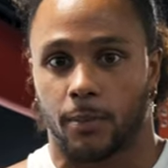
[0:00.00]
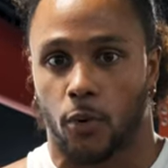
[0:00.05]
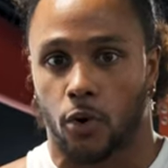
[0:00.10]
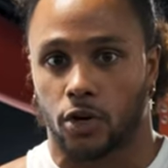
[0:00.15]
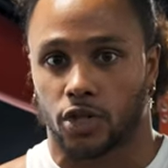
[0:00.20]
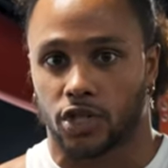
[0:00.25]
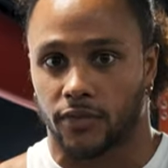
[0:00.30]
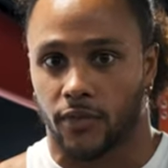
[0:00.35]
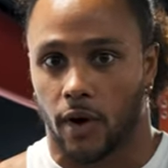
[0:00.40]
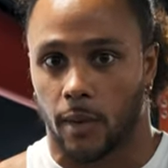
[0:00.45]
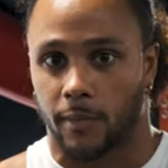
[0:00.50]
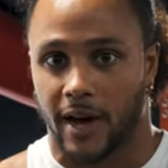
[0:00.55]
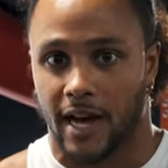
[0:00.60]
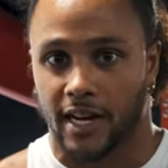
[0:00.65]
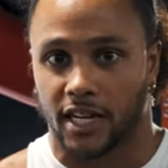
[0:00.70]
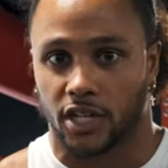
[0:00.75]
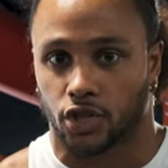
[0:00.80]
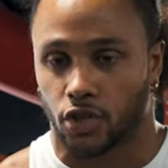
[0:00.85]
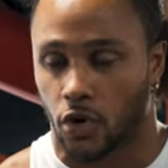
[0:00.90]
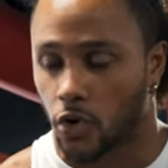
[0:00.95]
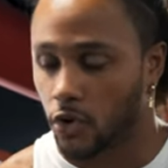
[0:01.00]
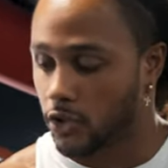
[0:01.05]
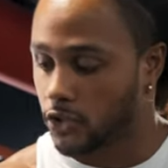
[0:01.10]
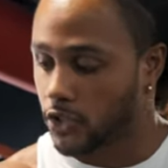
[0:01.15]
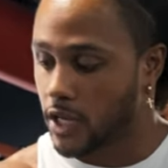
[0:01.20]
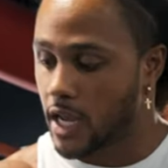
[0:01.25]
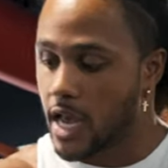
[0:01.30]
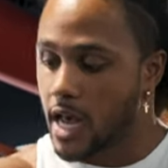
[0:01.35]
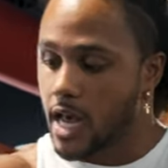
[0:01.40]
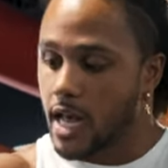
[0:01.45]
portion of our body and shoulders
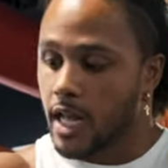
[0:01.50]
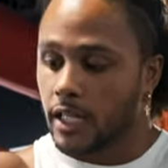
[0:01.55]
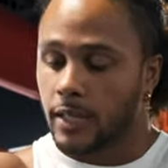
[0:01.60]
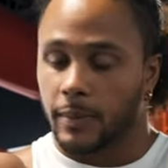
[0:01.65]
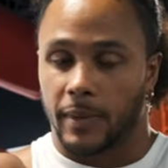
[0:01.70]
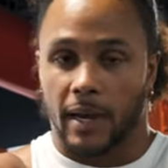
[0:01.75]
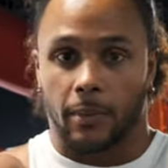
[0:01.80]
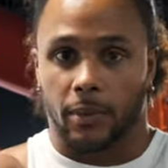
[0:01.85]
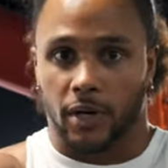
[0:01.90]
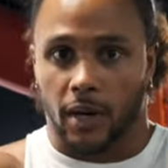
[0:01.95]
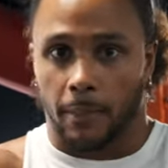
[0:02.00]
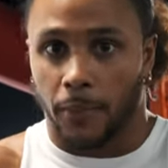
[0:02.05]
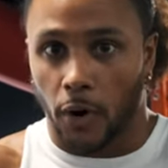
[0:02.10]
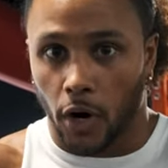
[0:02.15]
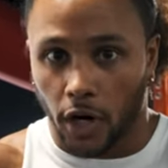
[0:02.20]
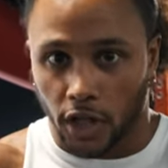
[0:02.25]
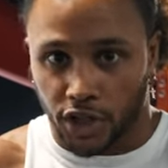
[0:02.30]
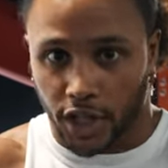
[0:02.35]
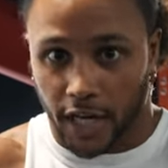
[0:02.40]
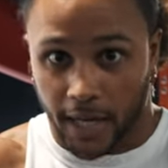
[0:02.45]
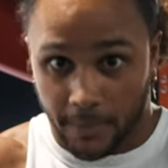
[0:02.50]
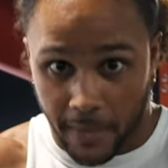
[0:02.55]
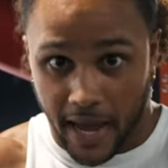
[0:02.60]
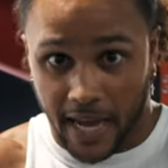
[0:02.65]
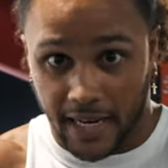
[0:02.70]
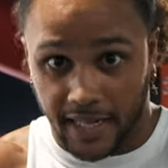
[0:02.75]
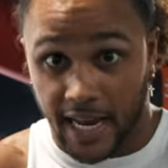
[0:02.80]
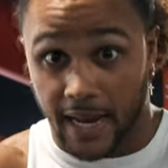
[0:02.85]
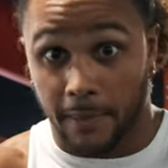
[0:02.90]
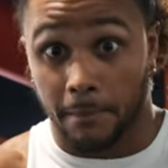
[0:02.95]
to be able to push and
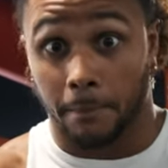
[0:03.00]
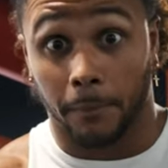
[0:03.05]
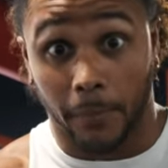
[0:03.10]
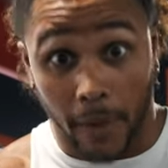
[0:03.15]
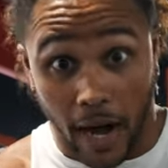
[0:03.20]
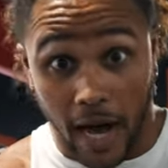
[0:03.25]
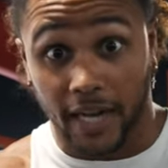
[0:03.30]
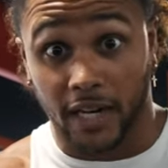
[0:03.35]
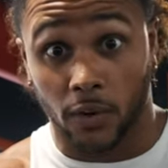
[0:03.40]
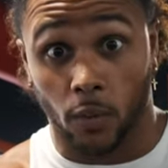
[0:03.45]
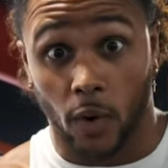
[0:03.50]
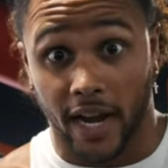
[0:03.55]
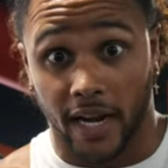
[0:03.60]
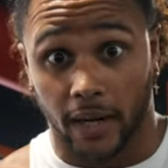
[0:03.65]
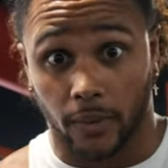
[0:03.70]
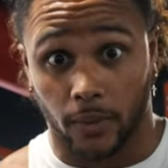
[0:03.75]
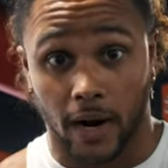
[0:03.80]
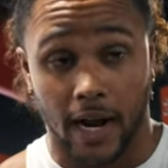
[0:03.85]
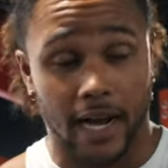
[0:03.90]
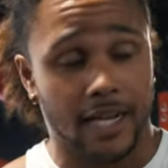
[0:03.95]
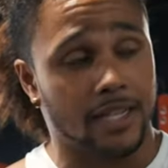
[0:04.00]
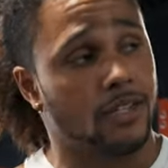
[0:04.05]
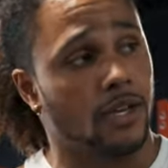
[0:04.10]
maintain body weight, right?